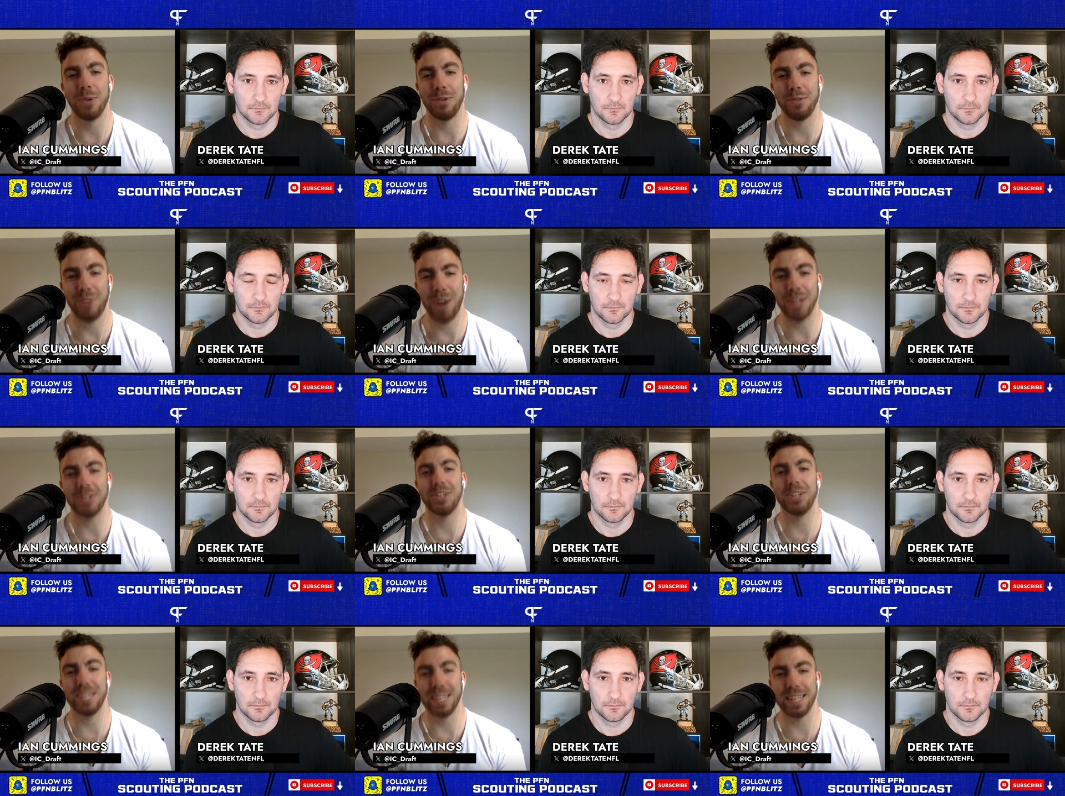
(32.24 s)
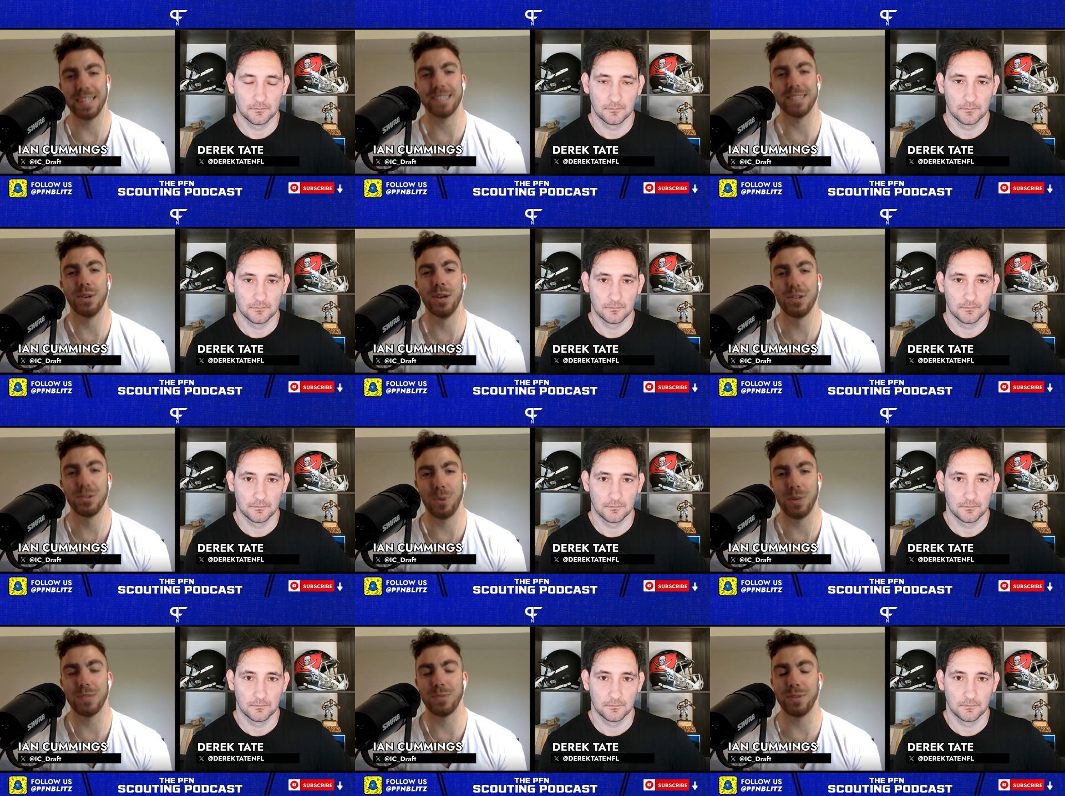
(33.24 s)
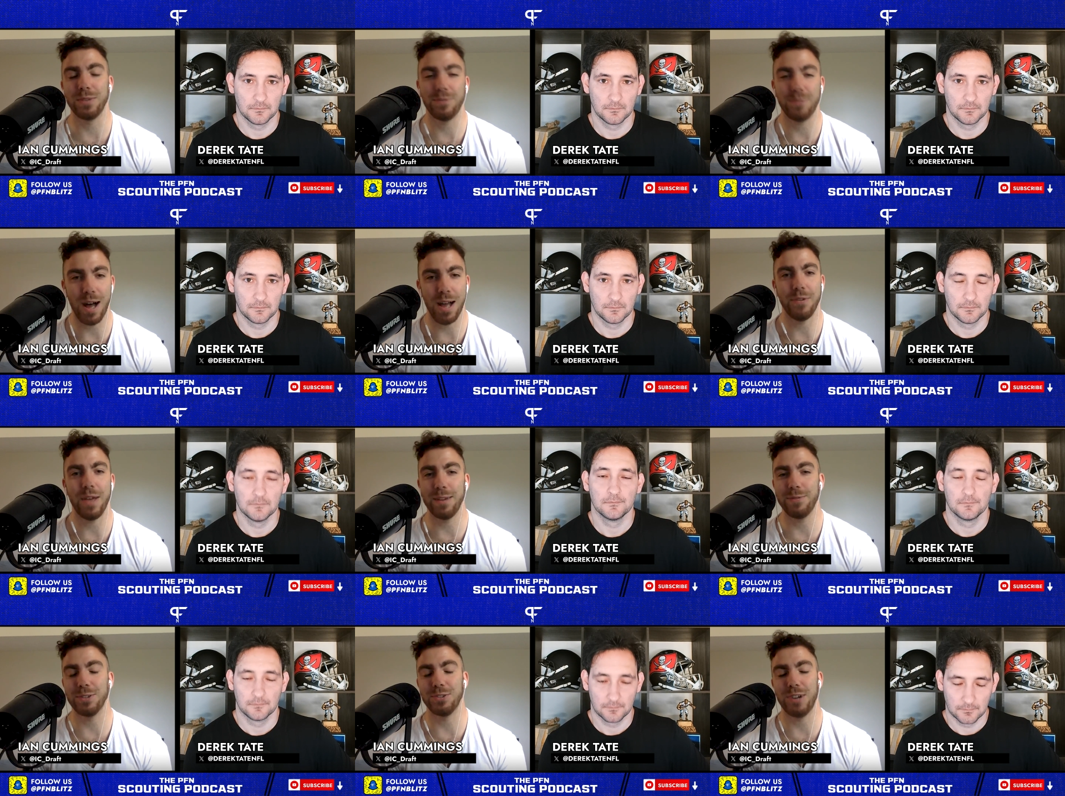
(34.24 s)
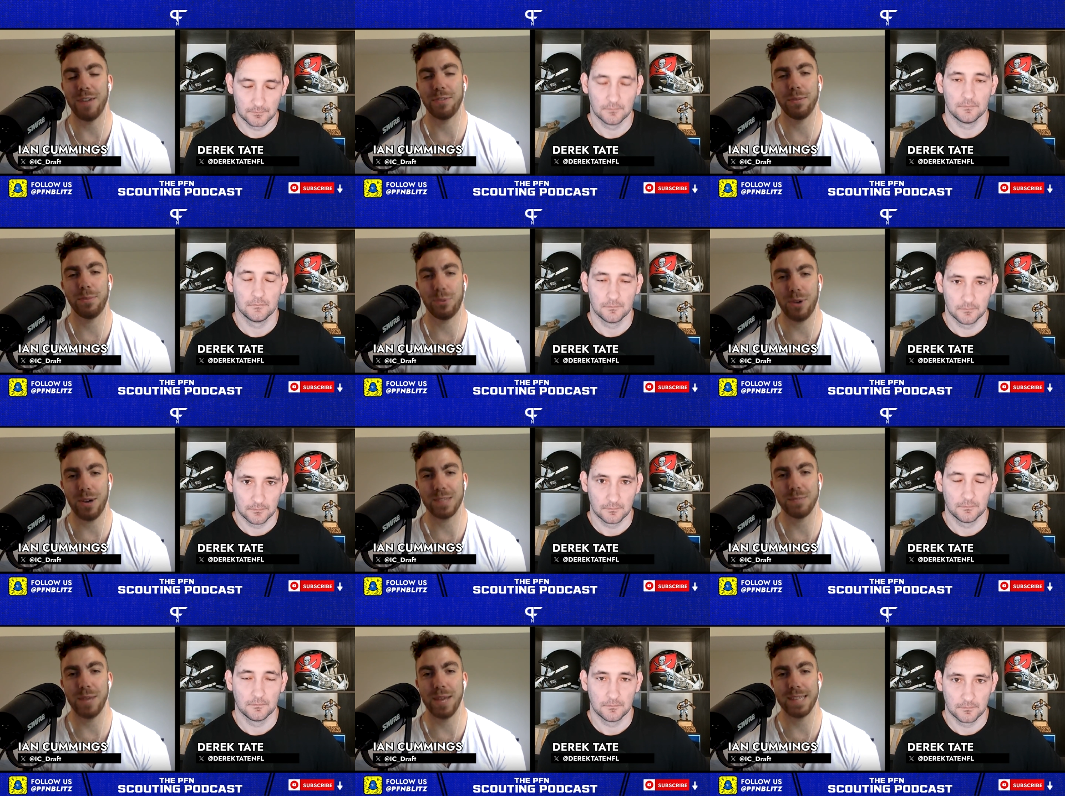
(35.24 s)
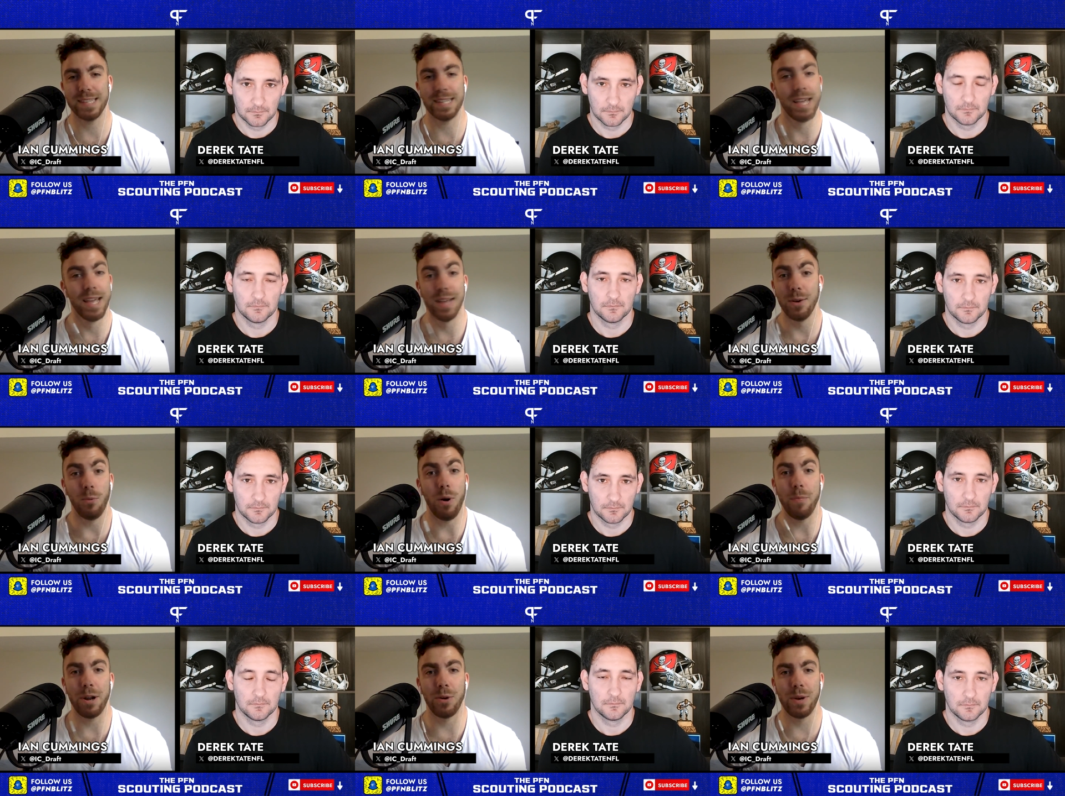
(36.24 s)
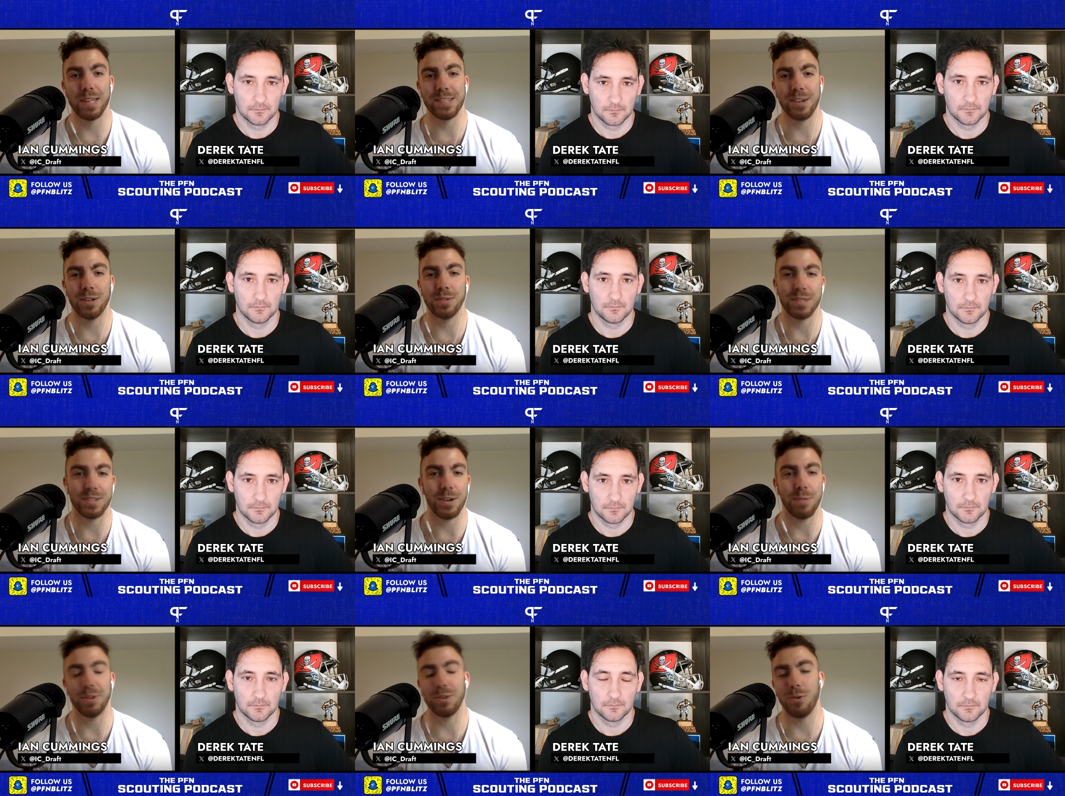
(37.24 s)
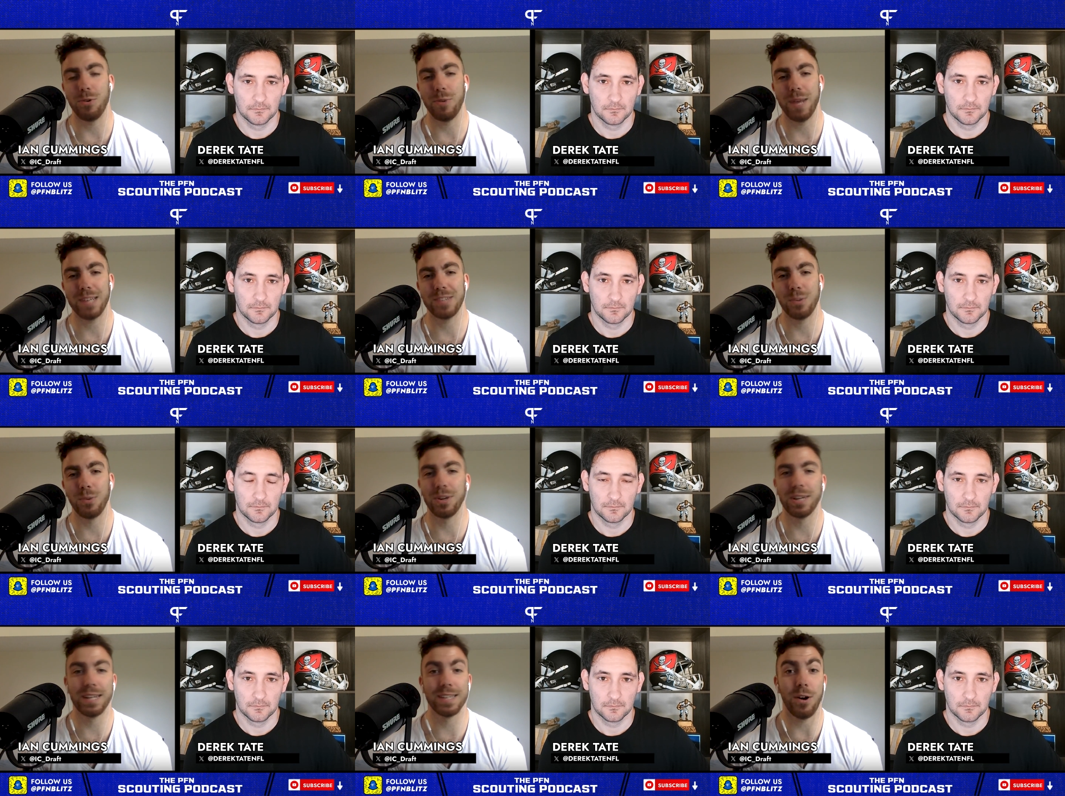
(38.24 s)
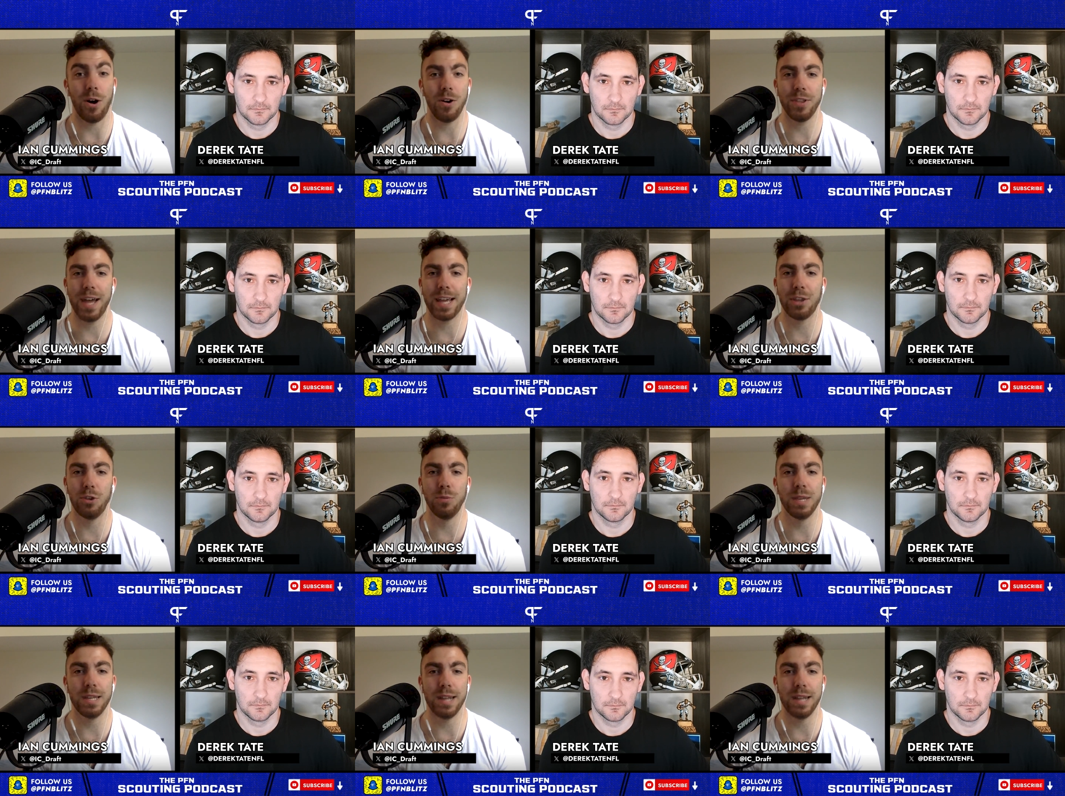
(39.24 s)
Speaker 1: We are finally getting into 2025 NFL draft prospects. And what better way to start than talking about the quarterbacks? So we're going to get into all that QB